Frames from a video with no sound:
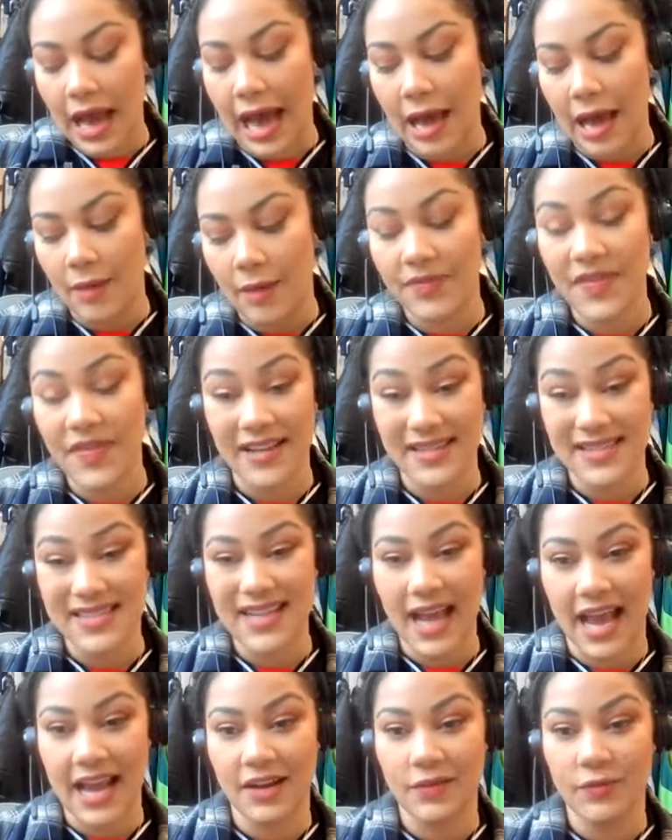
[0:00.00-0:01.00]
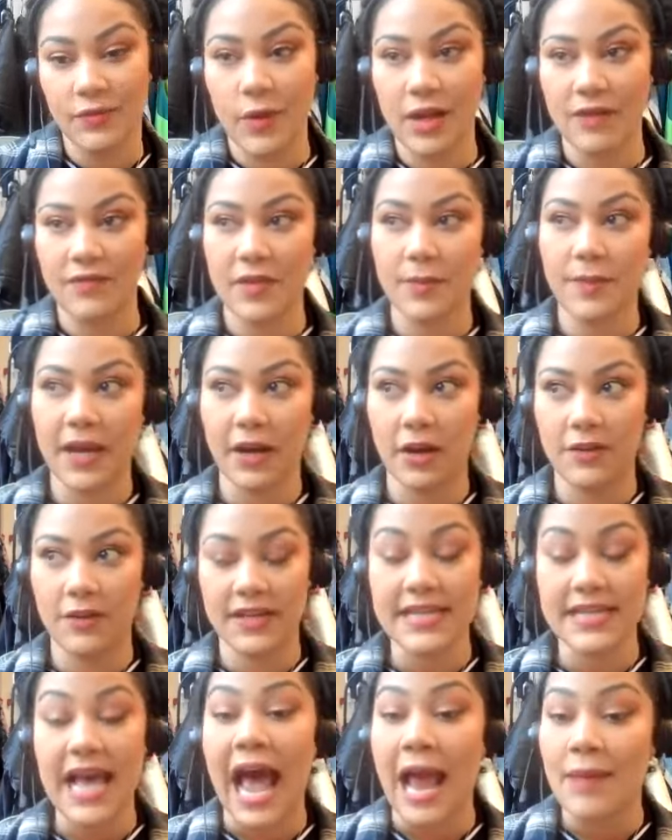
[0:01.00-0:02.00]
That's kind of one of the bigger
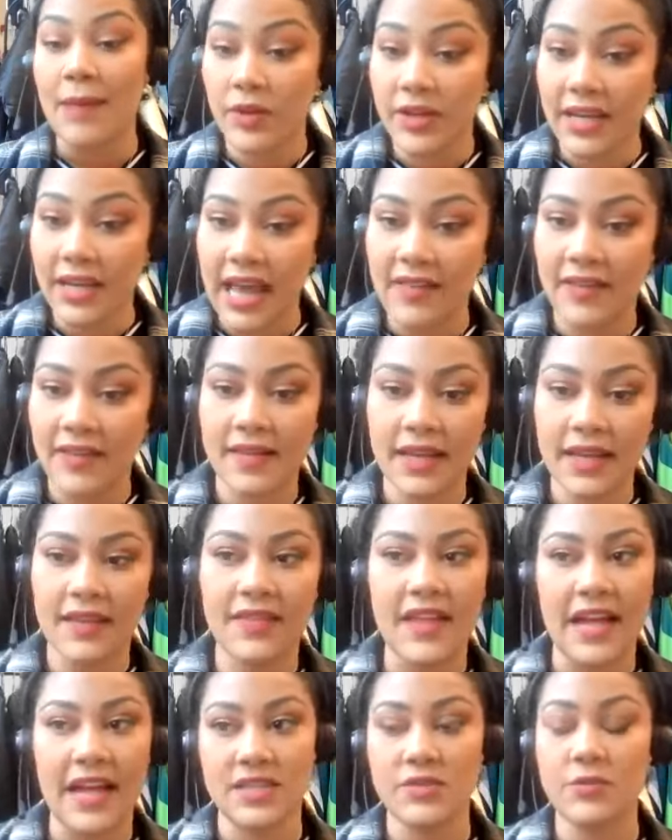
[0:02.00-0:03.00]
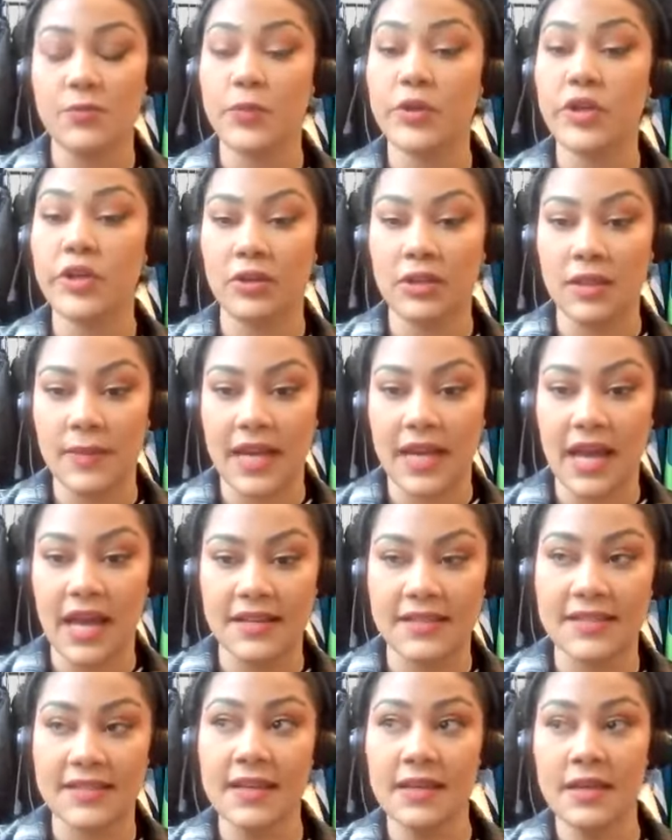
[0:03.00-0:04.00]
things I'm looking at lately. And that's purely
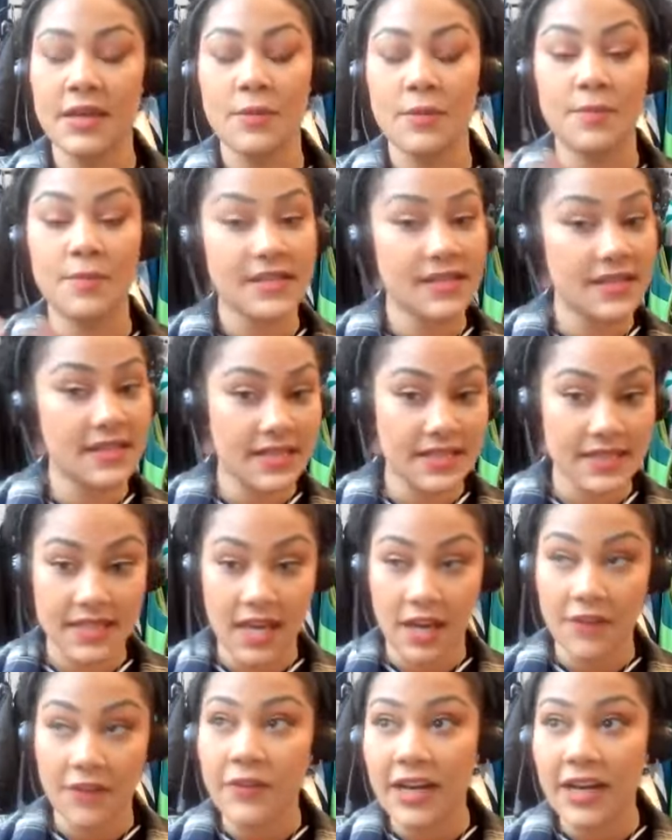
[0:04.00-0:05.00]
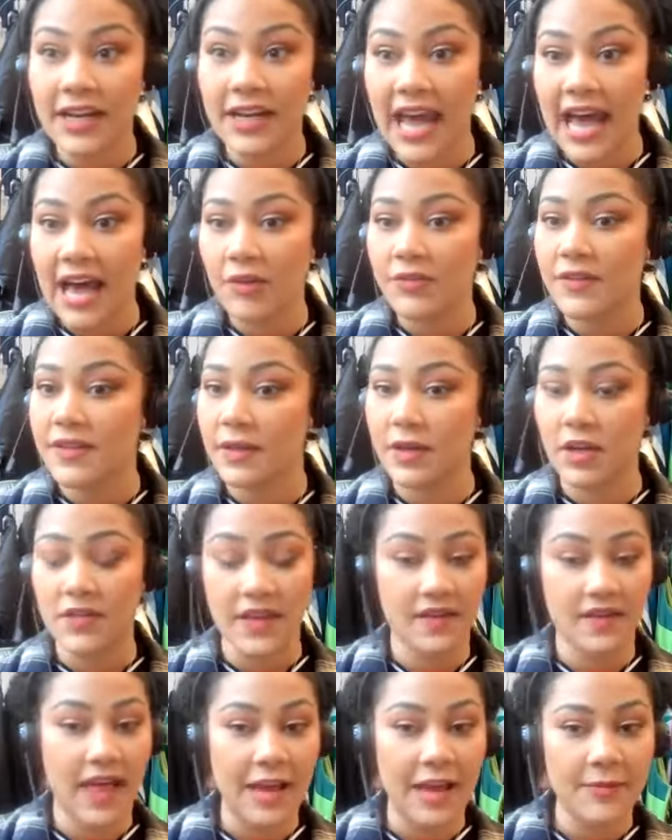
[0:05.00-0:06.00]
because business is tough right now.
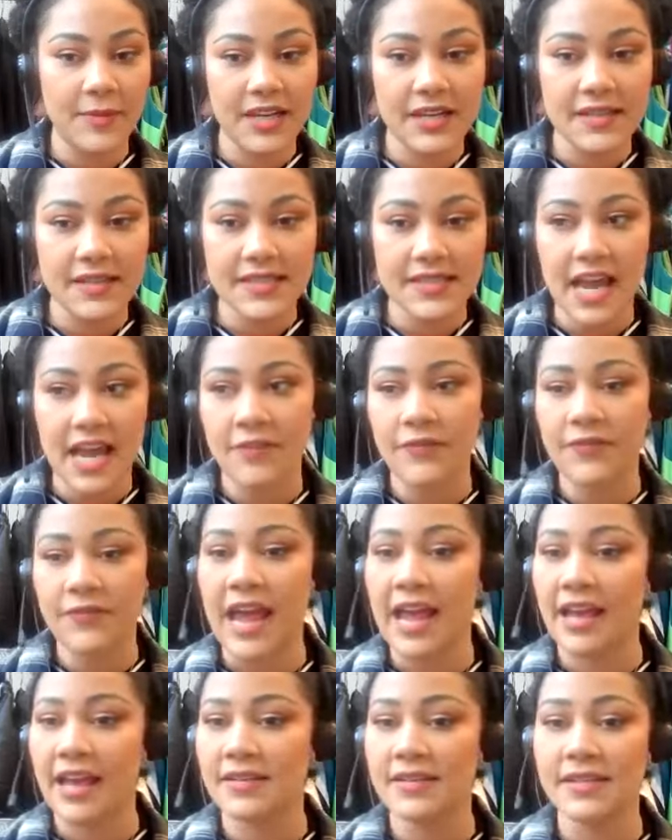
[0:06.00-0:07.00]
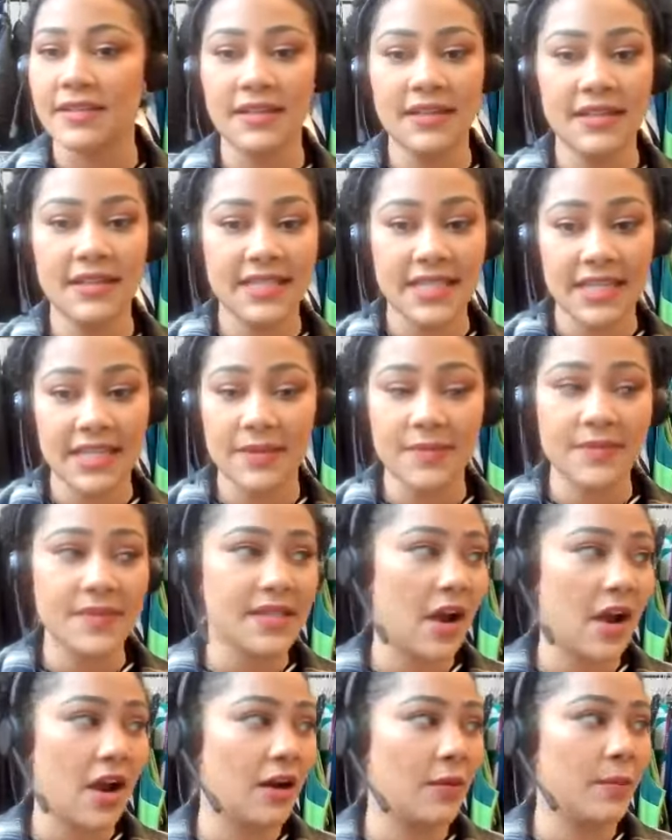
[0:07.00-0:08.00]
The climate is tough and
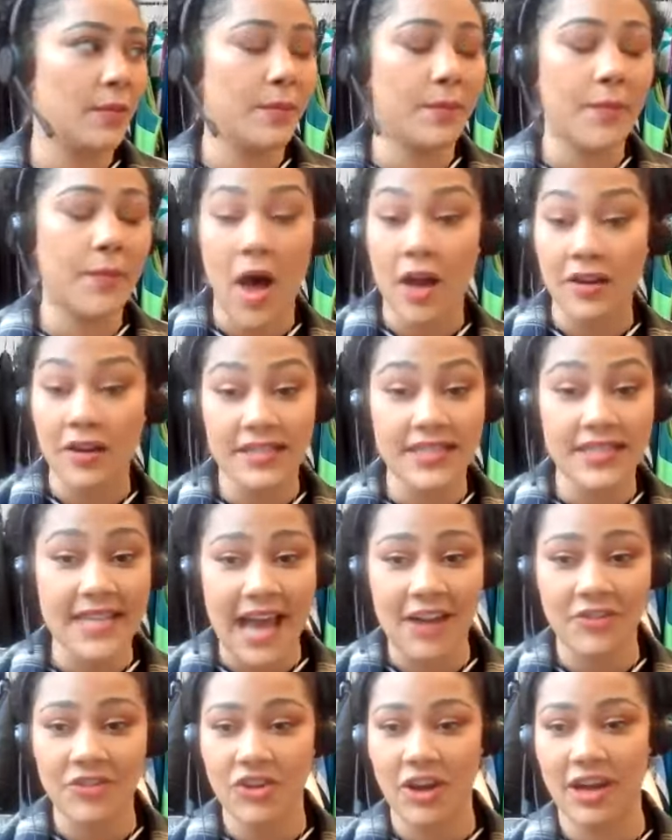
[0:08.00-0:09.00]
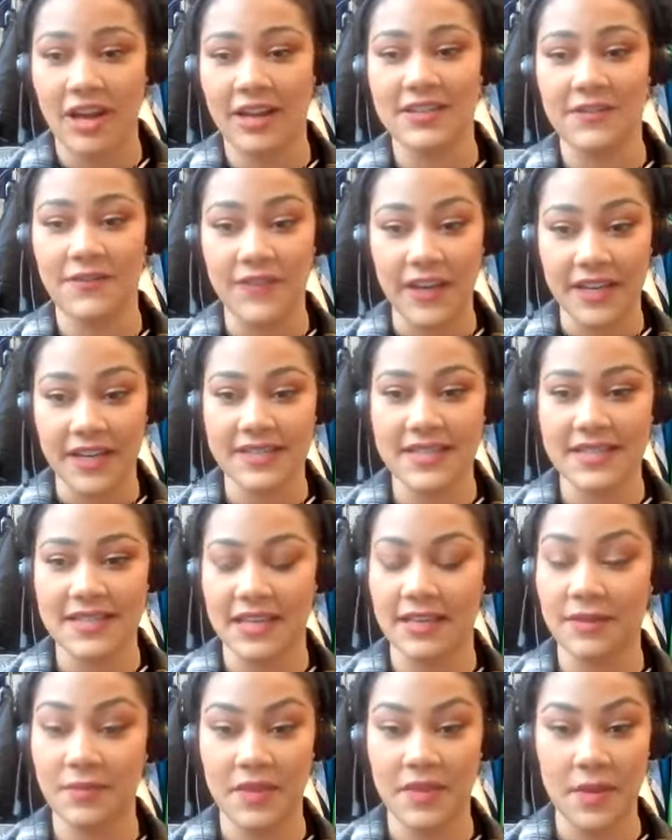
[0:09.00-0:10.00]
teams are bogged down trying to fix
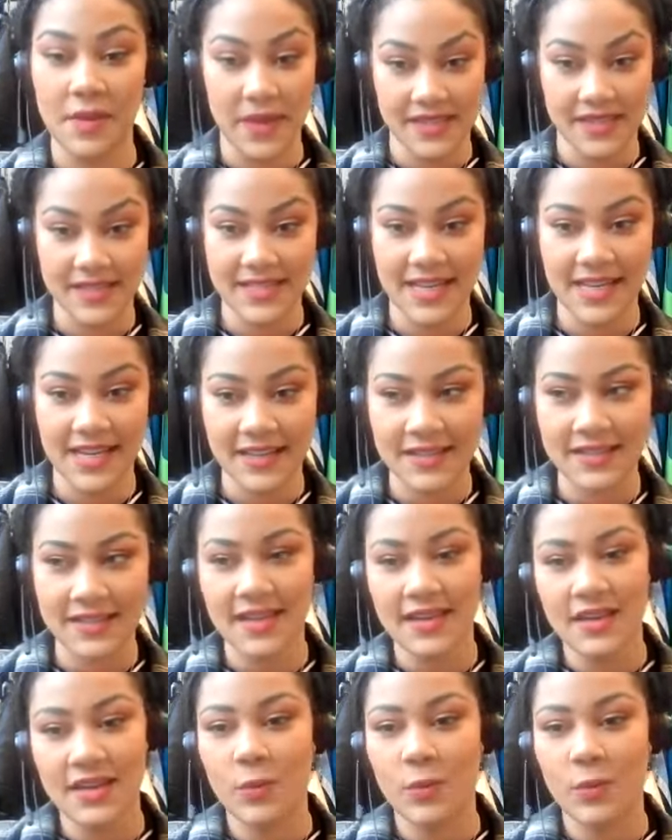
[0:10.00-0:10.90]
the business.